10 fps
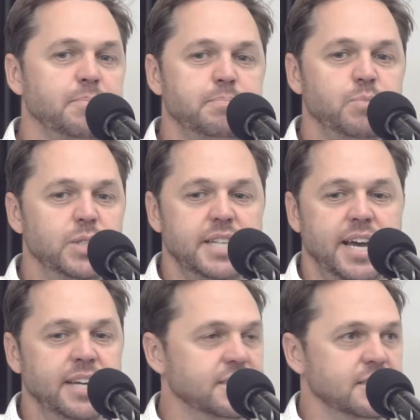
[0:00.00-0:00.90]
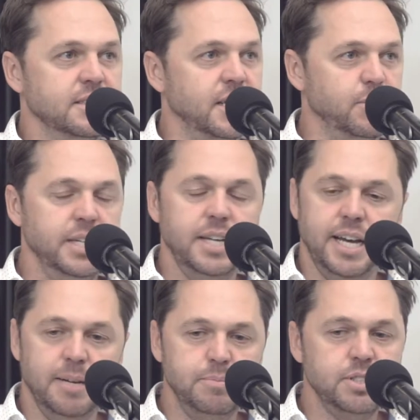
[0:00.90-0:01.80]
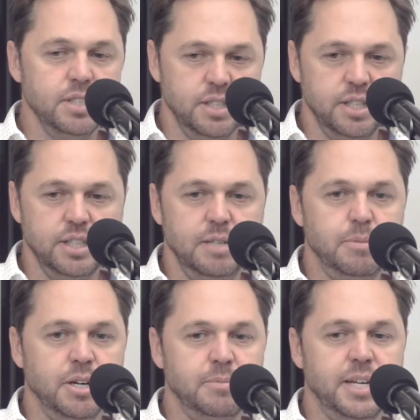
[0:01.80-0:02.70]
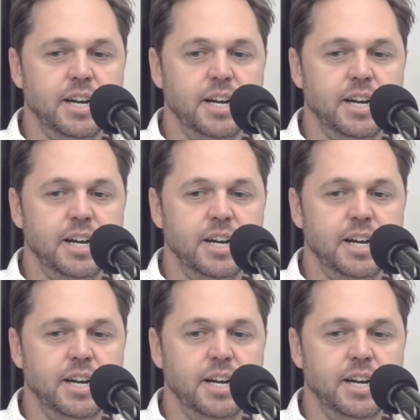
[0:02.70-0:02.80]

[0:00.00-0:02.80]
We tanked. Like we absolutely bottomed out.